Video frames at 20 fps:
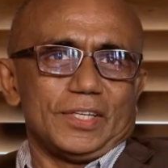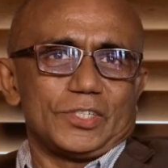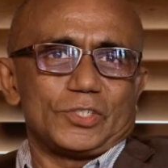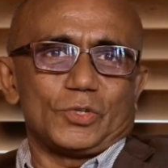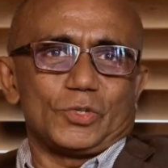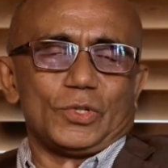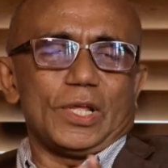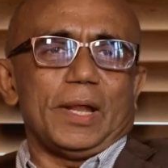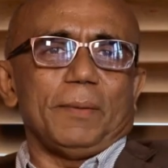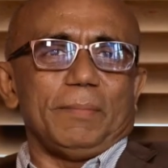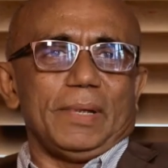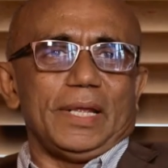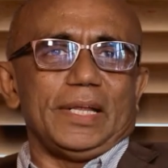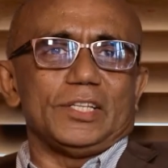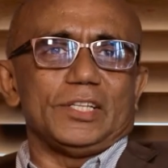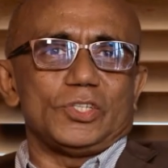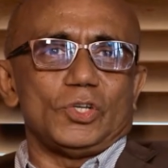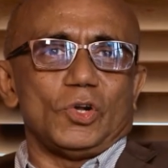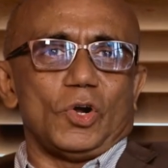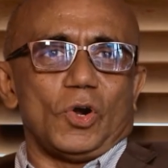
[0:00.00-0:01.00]
So that
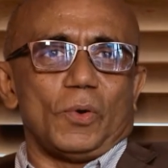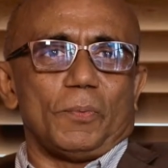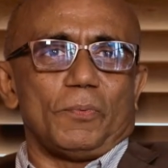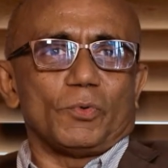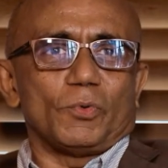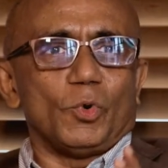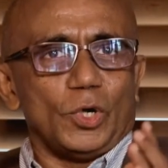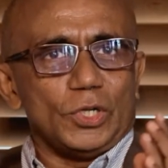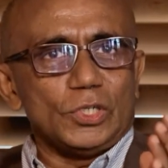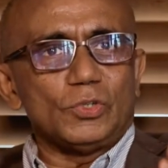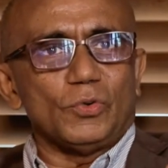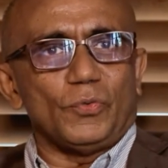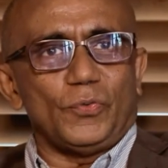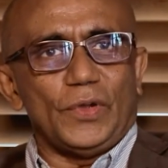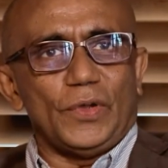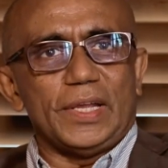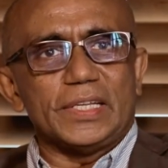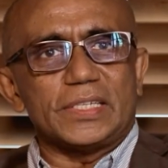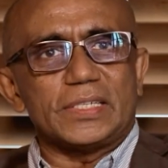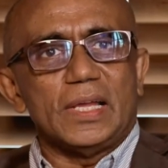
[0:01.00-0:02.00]
means you're going to
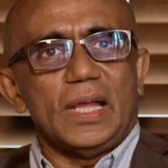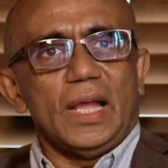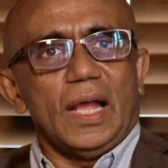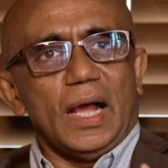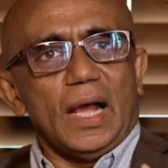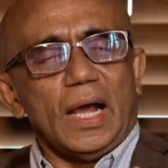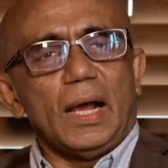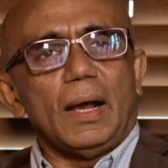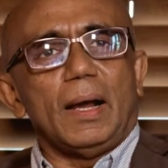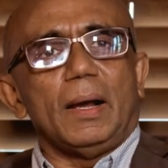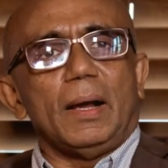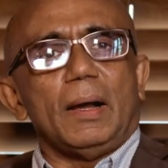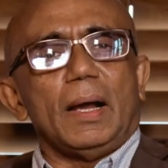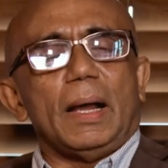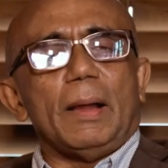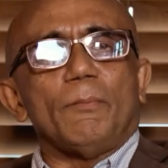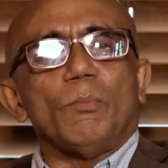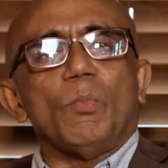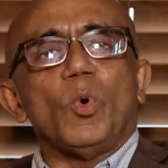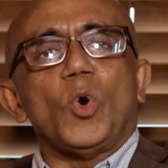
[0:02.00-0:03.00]
face
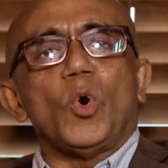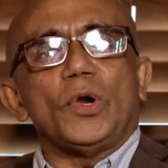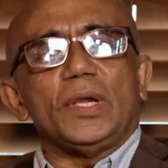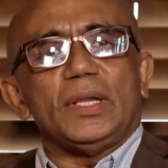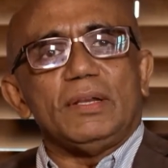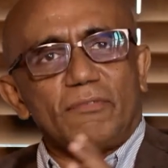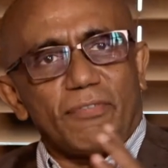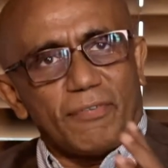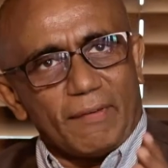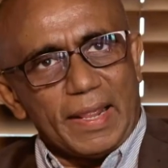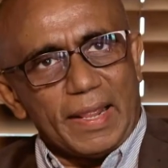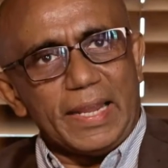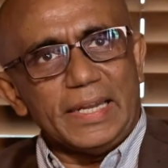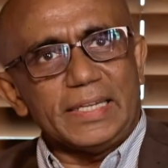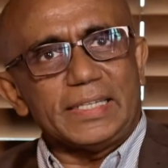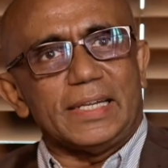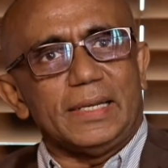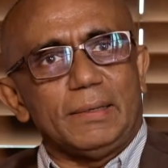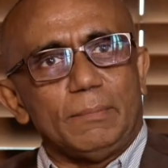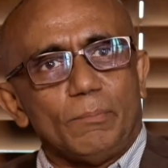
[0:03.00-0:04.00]
a more
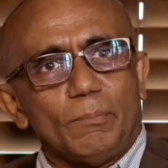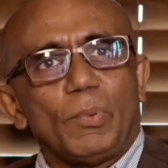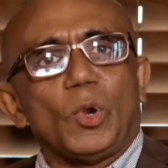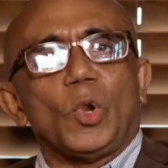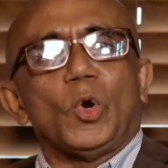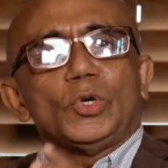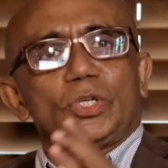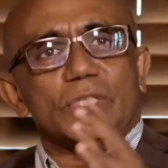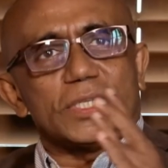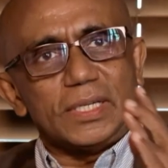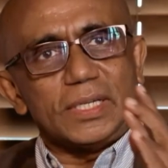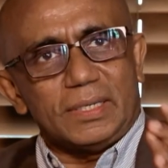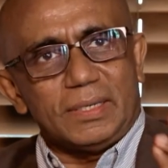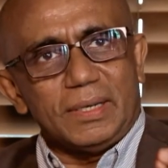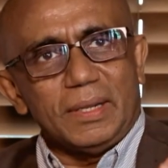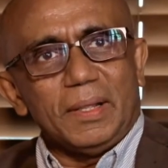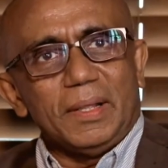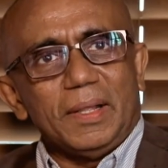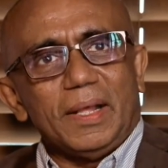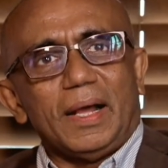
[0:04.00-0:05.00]
inflated, bloated
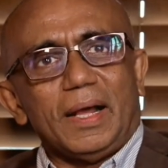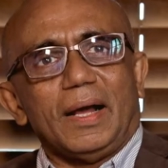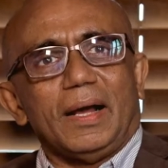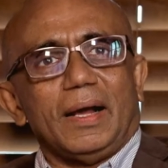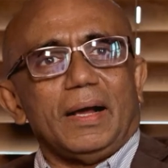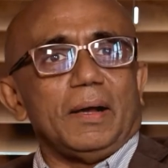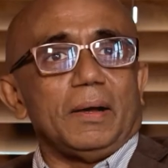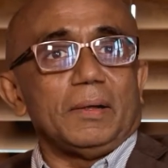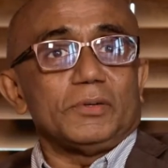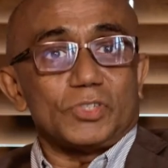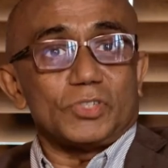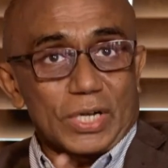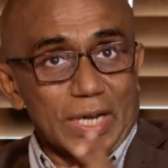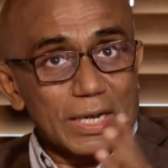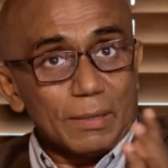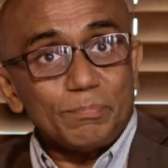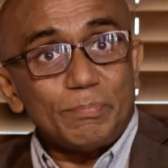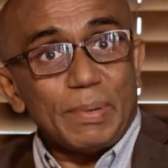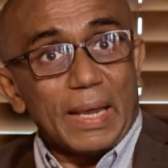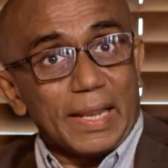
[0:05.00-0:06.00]

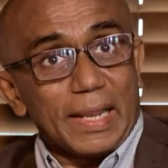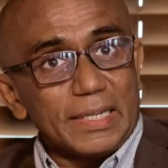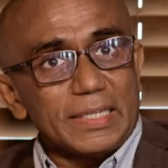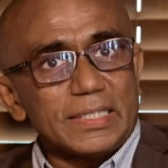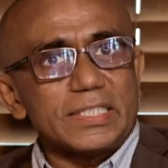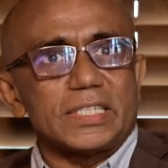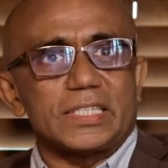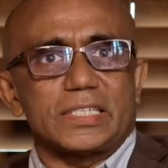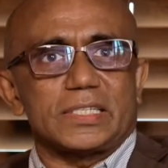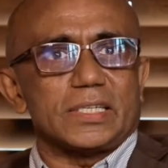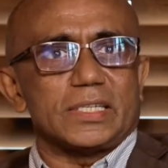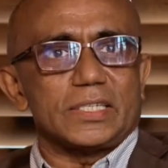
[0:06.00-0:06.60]
trade balance